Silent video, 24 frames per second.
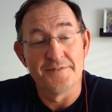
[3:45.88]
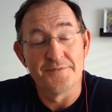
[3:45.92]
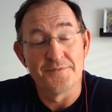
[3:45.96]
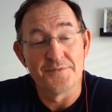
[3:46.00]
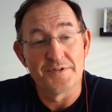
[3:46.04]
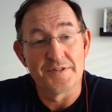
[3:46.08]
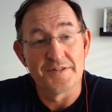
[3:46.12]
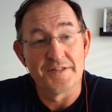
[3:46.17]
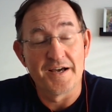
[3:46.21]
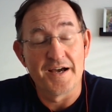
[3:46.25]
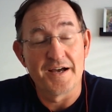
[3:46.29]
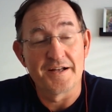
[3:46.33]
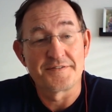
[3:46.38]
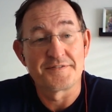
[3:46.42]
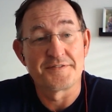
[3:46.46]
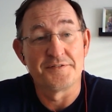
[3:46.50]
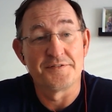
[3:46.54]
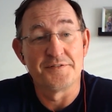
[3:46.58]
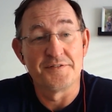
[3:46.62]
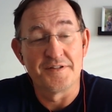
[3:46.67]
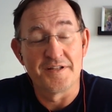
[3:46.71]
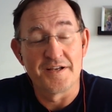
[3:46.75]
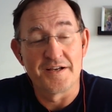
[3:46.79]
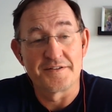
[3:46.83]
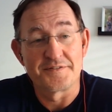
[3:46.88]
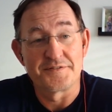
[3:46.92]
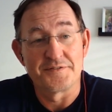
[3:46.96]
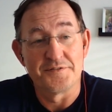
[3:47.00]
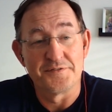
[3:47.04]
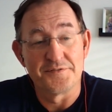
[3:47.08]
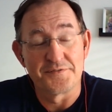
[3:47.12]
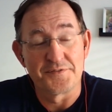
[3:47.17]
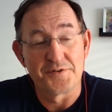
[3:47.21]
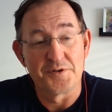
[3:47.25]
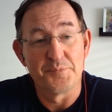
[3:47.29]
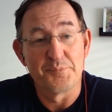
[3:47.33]
lots and lots
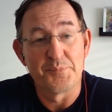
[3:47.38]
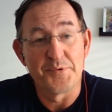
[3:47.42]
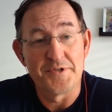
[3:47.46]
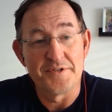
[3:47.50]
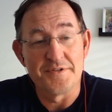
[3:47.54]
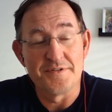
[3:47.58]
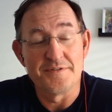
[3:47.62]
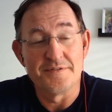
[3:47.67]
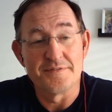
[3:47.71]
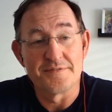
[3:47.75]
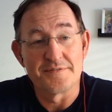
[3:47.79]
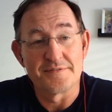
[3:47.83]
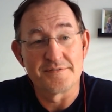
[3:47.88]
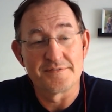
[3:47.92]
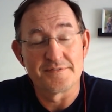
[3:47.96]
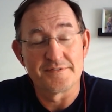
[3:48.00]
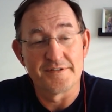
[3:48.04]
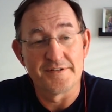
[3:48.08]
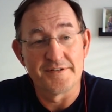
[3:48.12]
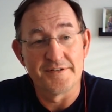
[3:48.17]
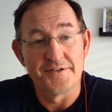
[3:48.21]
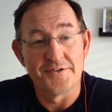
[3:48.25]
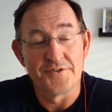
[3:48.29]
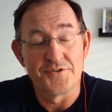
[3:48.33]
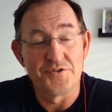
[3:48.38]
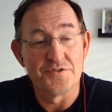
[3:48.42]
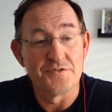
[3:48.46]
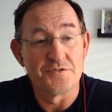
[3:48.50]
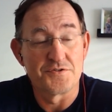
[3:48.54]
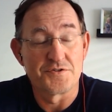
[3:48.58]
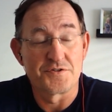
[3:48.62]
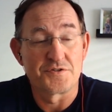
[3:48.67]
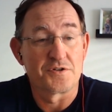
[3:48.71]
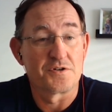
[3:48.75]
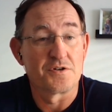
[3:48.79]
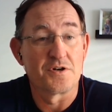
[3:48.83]
of companies,
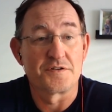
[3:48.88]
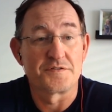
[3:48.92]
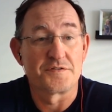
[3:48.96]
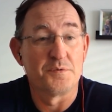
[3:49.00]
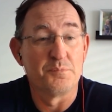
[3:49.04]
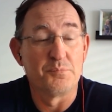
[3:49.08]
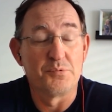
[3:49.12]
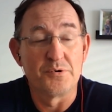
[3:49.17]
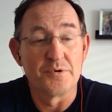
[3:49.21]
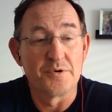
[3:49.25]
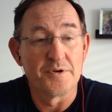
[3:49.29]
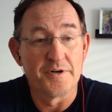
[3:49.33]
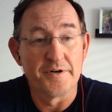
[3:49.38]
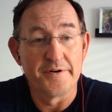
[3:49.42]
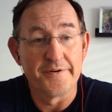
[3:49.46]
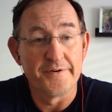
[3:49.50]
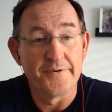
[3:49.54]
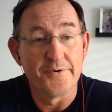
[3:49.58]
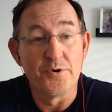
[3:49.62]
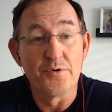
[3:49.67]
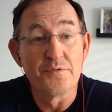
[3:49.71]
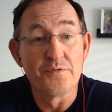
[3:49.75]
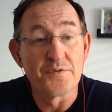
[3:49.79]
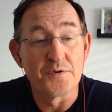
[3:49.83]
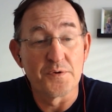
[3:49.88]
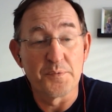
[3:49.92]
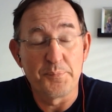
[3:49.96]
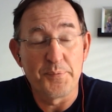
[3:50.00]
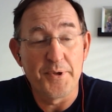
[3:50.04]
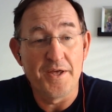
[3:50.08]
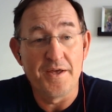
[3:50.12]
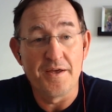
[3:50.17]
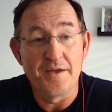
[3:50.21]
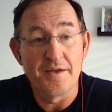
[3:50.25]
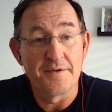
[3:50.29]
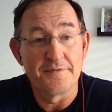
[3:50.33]
just across the board,
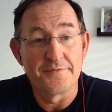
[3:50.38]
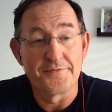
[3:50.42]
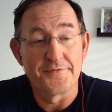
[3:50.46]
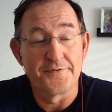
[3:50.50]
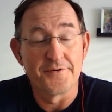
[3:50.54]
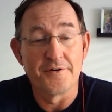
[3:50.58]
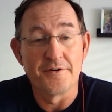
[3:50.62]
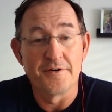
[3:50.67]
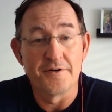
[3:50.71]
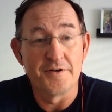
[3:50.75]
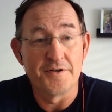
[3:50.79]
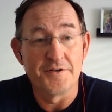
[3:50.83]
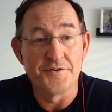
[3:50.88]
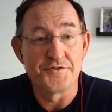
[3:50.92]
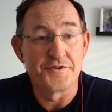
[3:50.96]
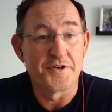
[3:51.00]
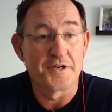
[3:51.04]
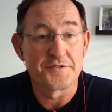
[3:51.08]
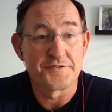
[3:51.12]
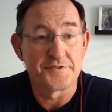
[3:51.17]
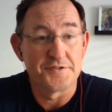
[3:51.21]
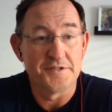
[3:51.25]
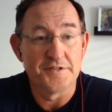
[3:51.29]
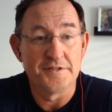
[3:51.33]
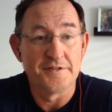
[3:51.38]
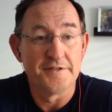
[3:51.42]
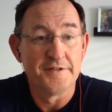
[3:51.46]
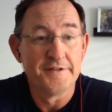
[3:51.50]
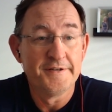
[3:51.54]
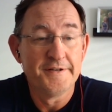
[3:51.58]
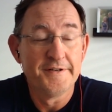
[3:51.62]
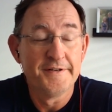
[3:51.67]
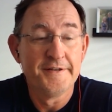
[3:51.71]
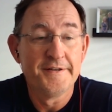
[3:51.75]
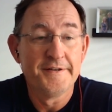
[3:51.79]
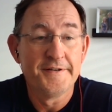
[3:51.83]
overpay for ingestion.
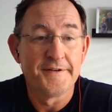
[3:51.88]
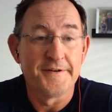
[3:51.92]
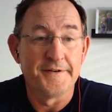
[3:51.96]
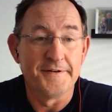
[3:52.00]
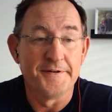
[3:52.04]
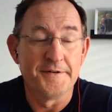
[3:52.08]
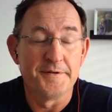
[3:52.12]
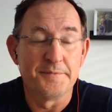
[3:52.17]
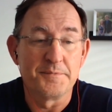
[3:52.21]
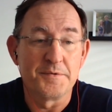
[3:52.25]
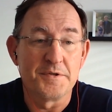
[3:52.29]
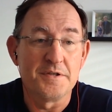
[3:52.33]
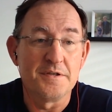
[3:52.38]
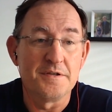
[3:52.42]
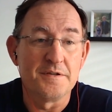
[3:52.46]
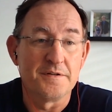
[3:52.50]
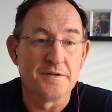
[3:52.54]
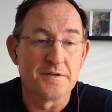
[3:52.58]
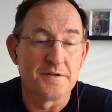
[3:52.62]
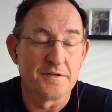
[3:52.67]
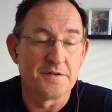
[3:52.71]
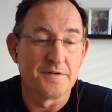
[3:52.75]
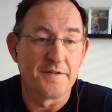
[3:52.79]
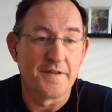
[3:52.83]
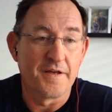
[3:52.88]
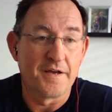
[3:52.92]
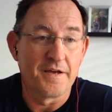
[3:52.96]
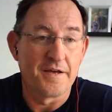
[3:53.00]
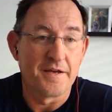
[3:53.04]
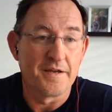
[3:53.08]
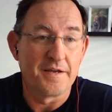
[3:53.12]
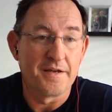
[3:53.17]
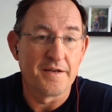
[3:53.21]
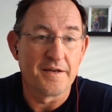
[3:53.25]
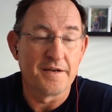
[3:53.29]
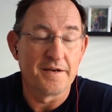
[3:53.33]
Either
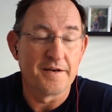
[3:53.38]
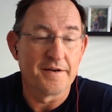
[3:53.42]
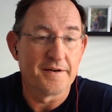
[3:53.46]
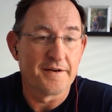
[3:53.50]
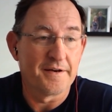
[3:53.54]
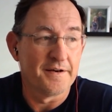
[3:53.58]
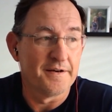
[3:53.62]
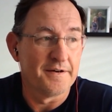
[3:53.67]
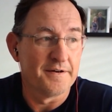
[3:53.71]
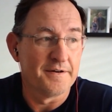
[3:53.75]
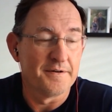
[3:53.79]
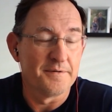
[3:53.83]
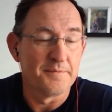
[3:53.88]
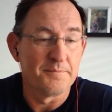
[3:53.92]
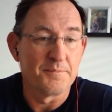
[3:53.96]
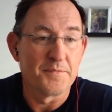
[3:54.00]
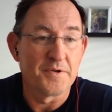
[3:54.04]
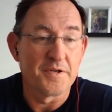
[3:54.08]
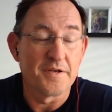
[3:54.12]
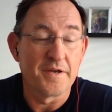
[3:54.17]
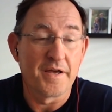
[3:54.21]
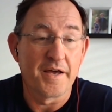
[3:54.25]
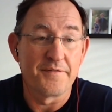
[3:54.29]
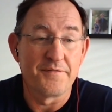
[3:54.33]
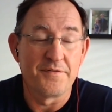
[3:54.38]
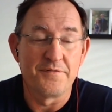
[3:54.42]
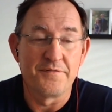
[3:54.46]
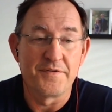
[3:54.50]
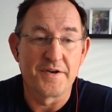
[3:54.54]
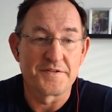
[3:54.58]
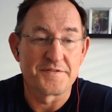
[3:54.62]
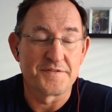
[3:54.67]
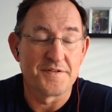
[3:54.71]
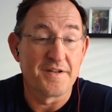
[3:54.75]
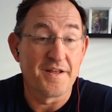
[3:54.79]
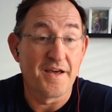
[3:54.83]
they have
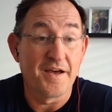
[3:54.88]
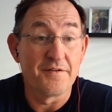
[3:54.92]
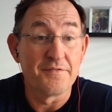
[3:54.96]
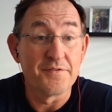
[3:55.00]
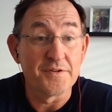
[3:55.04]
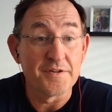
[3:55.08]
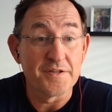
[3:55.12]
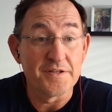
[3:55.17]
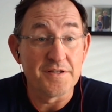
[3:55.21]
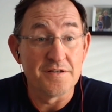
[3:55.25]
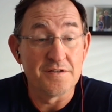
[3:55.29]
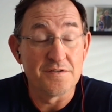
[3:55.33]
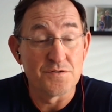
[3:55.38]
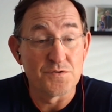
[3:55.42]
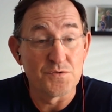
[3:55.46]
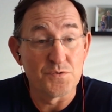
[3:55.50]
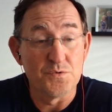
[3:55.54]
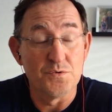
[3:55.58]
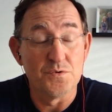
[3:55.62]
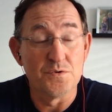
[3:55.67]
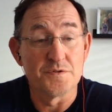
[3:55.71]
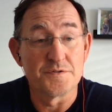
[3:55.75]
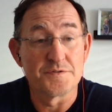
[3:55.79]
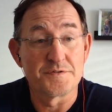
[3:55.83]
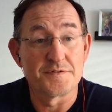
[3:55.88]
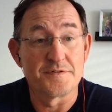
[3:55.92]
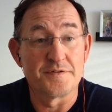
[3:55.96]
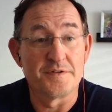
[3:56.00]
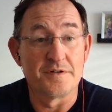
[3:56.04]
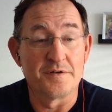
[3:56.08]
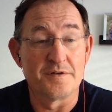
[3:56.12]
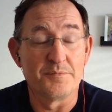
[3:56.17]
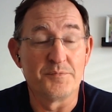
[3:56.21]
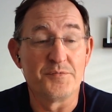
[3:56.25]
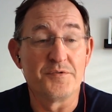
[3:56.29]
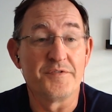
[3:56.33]
invested heavily in tools that
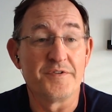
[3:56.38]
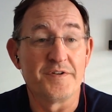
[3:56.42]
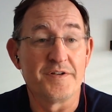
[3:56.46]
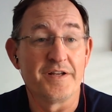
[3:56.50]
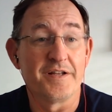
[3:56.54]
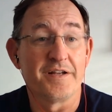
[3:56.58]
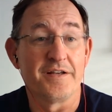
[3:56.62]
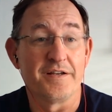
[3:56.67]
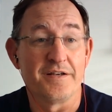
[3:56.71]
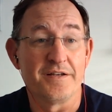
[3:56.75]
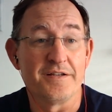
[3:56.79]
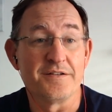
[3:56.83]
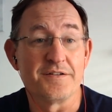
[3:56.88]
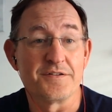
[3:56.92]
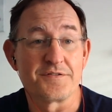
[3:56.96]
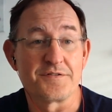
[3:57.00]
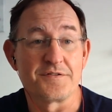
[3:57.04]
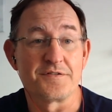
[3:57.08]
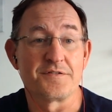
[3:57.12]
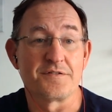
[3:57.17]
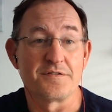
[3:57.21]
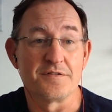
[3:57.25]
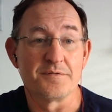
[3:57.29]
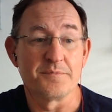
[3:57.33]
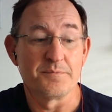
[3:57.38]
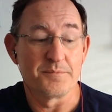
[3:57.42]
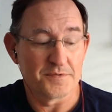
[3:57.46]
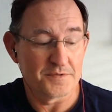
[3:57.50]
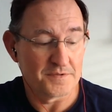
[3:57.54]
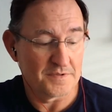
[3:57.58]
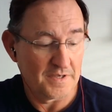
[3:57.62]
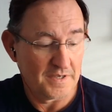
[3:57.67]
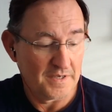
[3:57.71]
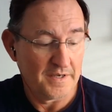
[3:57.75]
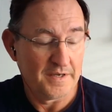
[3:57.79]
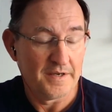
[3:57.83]
are moving data into systems,
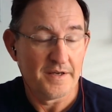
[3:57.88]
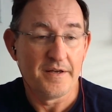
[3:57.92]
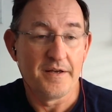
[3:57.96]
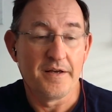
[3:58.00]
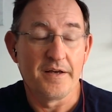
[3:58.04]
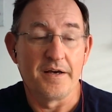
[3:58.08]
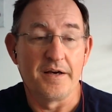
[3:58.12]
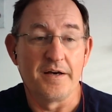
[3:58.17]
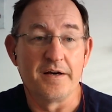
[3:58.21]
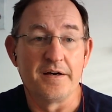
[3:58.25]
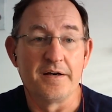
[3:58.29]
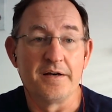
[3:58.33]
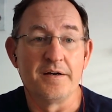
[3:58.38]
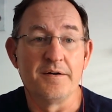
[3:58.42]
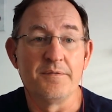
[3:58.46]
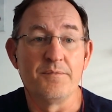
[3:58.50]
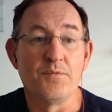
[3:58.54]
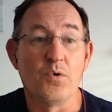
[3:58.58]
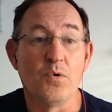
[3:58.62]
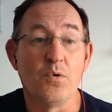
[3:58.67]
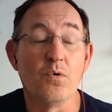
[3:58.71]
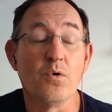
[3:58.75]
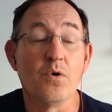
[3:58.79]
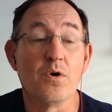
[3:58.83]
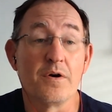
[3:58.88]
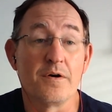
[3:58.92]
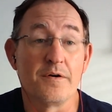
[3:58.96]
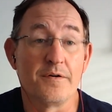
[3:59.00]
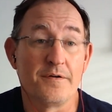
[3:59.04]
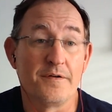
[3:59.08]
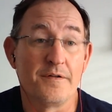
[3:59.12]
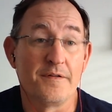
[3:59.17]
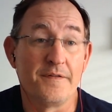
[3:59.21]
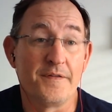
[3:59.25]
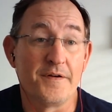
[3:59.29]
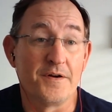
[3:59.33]
or
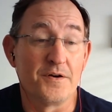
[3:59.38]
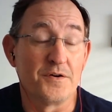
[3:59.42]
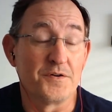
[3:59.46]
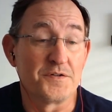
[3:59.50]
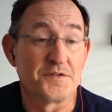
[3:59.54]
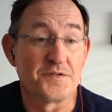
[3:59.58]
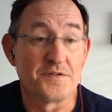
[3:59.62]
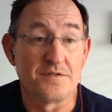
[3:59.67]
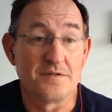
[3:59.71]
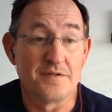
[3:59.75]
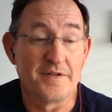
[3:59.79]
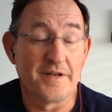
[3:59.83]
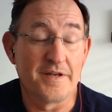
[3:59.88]
they